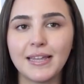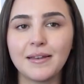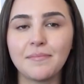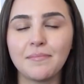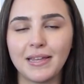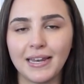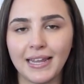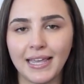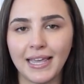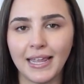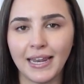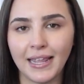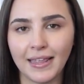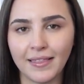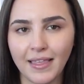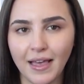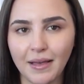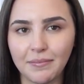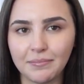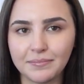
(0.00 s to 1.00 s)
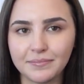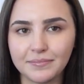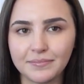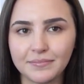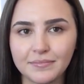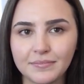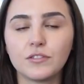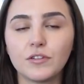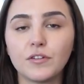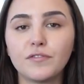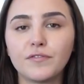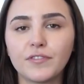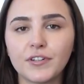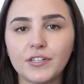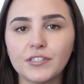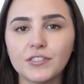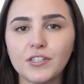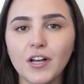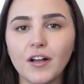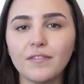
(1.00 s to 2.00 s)
in mitigating them. So
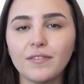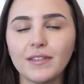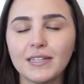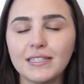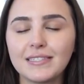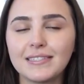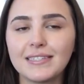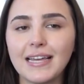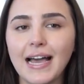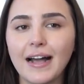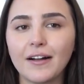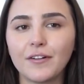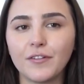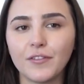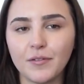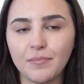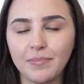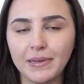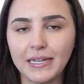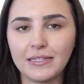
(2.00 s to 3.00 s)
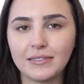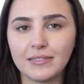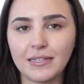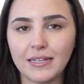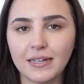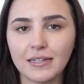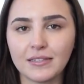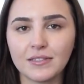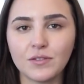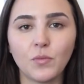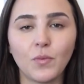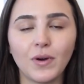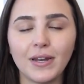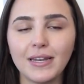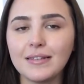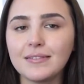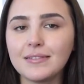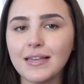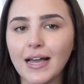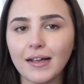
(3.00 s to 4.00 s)
first off, let's tackle the basics. What
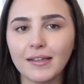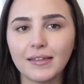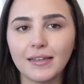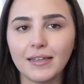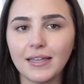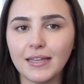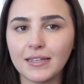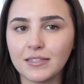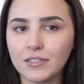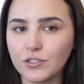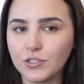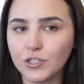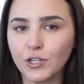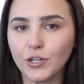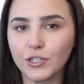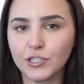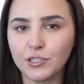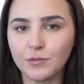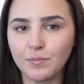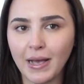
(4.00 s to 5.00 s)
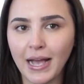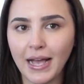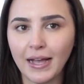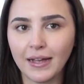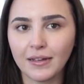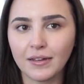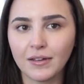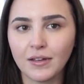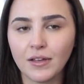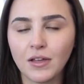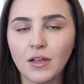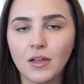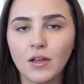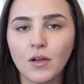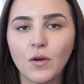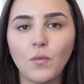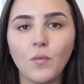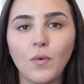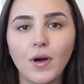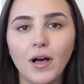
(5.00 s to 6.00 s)
exactly is a chargeback?
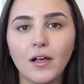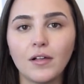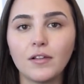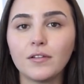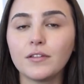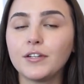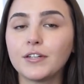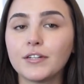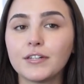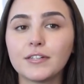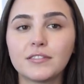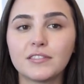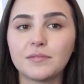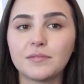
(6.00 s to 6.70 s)
Well, you're a